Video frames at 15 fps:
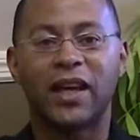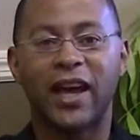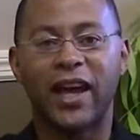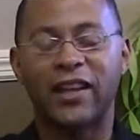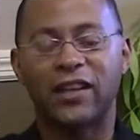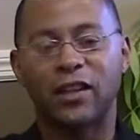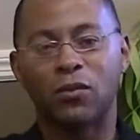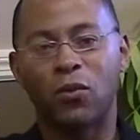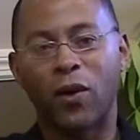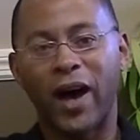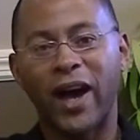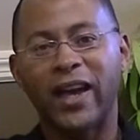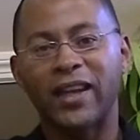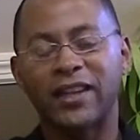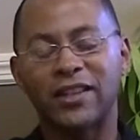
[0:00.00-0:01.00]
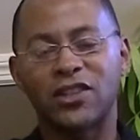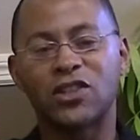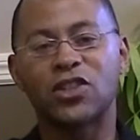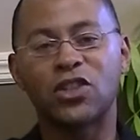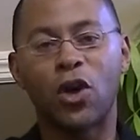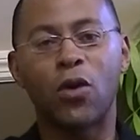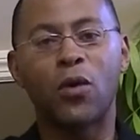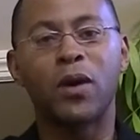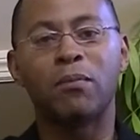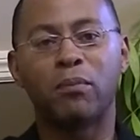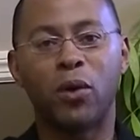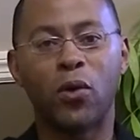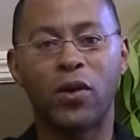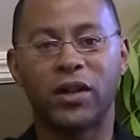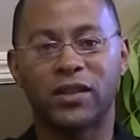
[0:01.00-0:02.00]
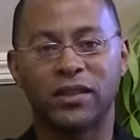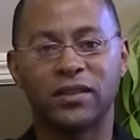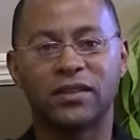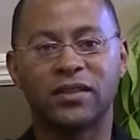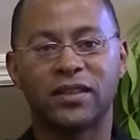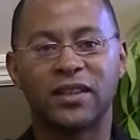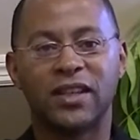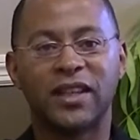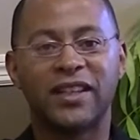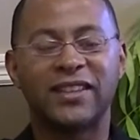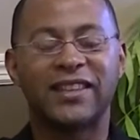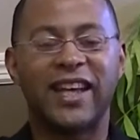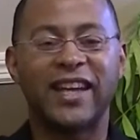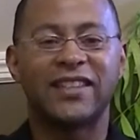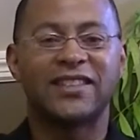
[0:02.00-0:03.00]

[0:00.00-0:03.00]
And then why it is so important that